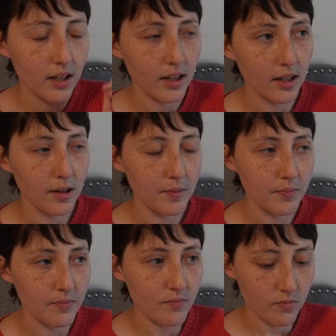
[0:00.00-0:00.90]

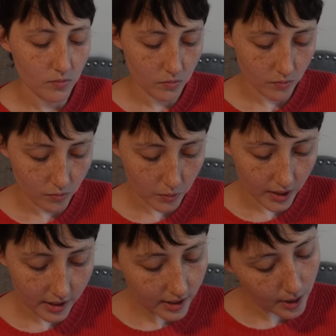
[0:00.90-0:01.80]
What
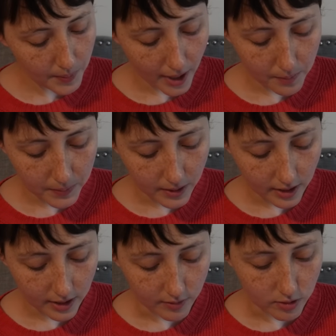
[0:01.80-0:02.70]
ended up
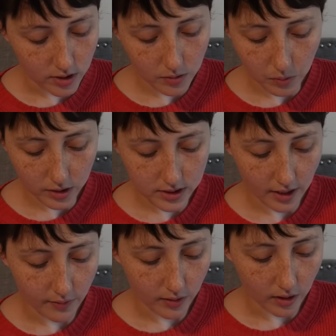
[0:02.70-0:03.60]
happening, if you didn't watch
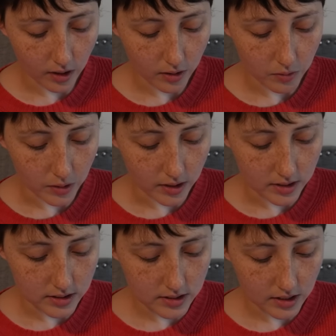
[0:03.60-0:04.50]
that vlog,
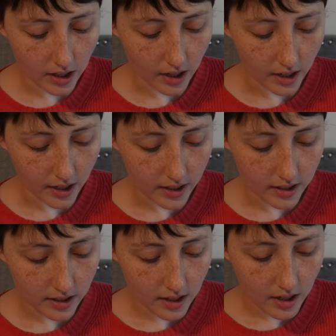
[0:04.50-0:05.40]
was I